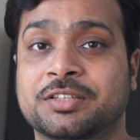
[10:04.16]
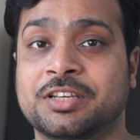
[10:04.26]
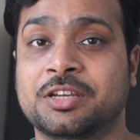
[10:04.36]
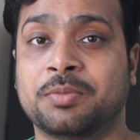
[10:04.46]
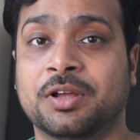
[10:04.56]

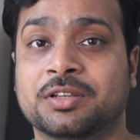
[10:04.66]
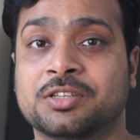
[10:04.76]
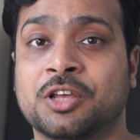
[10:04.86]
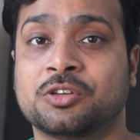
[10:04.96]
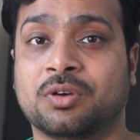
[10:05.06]
seatbelt
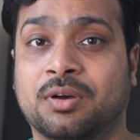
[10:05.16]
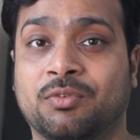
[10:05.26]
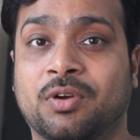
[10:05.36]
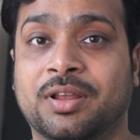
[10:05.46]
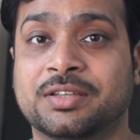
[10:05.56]
to
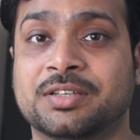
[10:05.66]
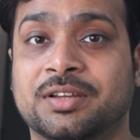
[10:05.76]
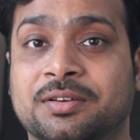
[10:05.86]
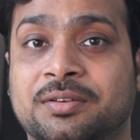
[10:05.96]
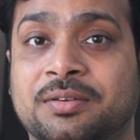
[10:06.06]
avoid accident."
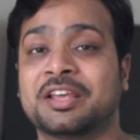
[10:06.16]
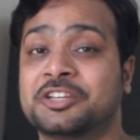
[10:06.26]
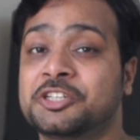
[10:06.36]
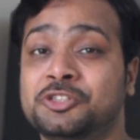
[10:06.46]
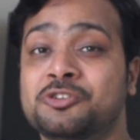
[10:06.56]

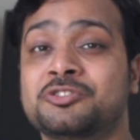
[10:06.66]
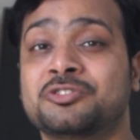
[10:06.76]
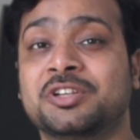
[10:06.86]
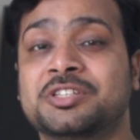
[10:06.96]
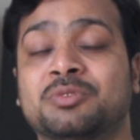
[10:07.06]
She chose to
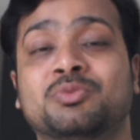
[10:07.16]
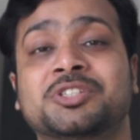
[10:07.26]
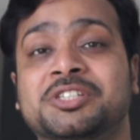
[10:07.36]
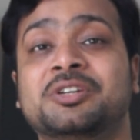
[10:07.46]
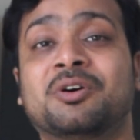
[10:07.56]
listen what
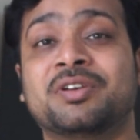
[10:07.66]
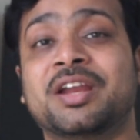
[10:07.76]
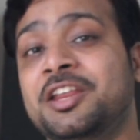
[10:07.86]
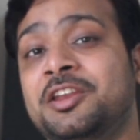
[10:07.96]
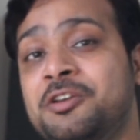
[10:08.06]
she
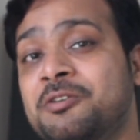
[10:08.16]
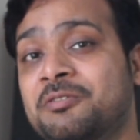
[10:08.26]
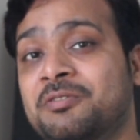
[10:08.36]
already knew.